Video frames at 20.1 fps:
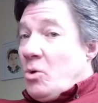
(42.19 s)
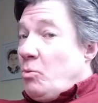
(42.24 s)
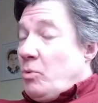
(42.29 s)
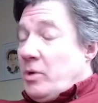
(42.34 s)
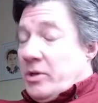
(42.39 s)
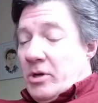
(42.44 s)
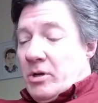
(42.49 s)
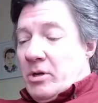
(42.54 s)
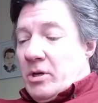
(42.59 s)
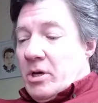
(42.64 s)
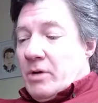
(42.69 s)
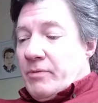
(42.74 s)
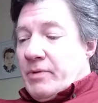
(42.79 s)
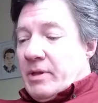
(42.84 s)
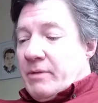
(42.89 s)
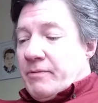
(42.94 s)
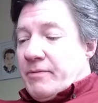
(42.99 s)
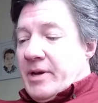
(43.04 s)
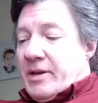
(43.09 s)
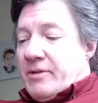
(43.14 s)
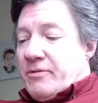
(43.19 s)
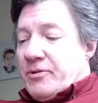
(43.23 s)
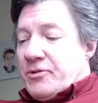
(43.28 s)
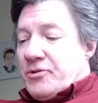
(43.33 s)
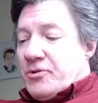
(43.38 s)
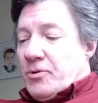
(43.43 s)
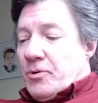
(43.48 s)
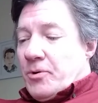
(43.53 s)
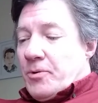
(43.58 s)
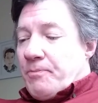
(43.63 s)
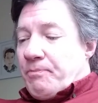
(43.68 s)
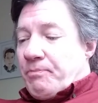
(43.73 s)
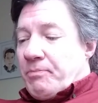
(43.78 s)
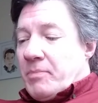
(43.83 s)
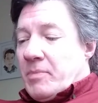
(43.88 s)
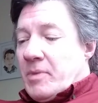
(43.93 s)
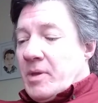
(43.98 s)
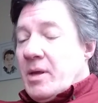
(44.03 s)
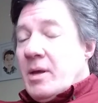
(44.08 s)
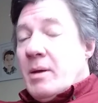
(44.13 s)
We don't know of his fate for sure,
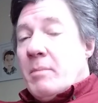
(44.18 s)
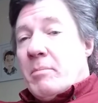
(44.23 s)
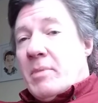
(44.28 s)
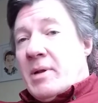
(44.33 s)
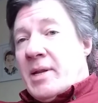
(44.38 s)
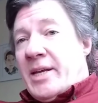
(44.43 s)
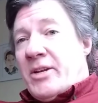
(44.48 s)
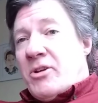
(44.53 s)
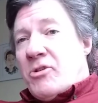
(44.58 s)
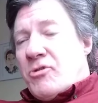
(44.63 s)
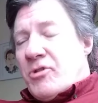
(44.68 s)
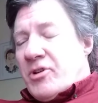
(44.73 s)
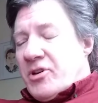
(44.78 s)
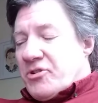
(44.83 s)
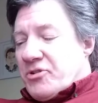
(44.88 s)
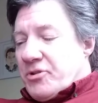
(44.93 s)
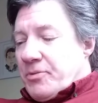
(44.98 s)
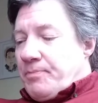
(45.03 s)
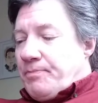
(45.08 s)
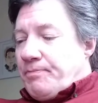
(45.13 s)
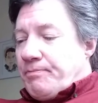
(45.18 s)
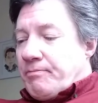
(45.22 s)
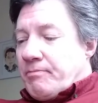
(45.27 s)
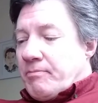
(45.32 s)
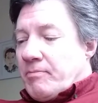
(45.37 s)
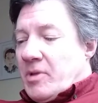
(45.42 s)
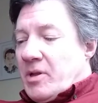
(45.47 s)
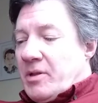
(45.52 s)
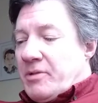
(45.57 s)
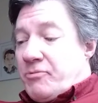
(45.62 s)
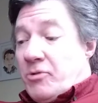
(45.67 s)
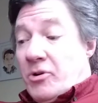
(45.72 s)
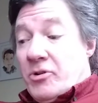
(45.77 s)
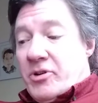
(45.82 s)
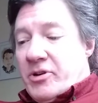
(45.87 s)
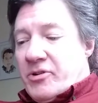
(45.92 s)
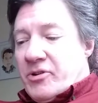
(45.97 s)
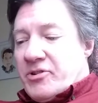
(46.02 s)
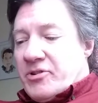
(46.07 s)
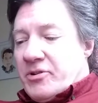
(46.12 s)
but later tradition, strong
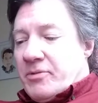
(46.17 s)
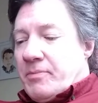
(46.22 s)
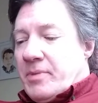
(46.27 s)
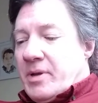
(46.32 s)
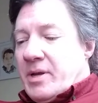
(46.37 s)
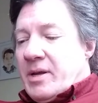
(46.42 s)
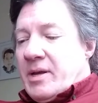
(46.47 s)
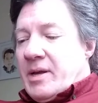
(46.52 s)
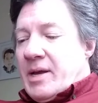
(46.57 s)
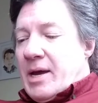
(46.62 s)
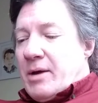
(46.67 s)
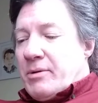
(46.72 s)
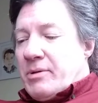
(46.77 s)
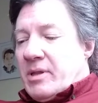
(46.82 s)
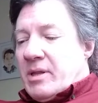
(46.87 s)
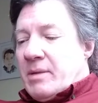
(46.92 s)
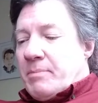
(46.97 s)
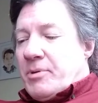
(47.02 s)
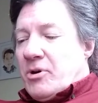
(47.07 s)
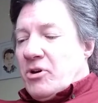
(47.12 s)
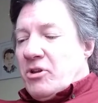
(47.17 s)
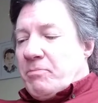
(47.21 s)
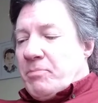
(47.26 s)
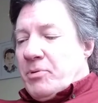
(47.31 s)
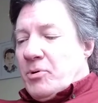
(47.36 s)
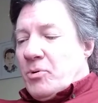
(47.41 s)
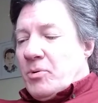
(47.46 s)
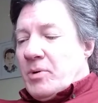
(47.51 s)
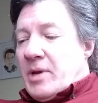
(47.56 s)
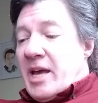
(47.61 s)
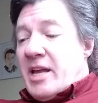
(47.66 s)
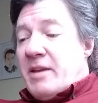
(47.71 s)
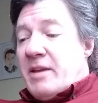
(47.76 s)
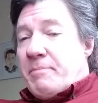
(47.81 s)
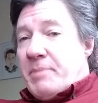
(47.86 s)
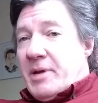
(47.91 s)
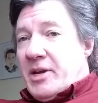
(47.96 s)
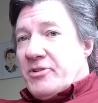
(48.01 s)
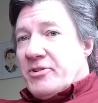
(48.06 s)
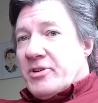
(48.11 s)
tradition, has it that both Paul and
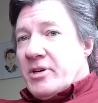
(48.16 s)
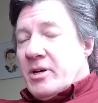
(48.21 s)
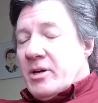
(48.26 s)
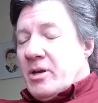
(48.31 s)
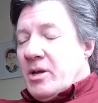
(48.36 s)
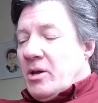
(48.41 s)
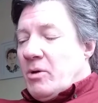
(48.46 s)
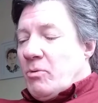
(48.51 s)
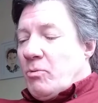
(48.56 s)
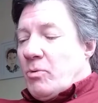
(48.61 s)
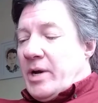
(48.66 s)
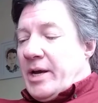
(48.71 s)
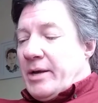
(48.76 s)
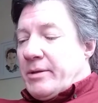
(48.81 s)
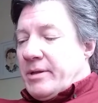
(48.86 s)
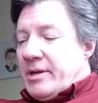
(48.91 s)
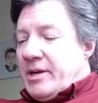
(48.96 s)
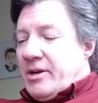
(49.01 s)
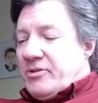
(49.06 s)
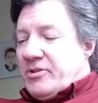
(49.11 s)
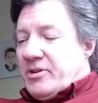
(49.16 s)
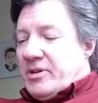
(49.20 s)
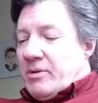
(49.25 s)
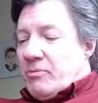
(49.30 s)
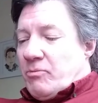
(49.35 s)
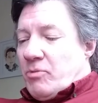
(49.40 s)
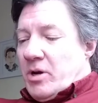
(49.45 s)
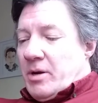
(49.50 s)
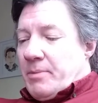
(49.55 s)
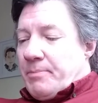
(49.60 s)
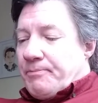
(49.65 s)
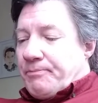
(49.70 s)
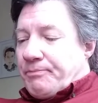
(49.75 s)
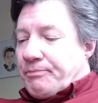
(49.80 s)
Peter were executed in Rome.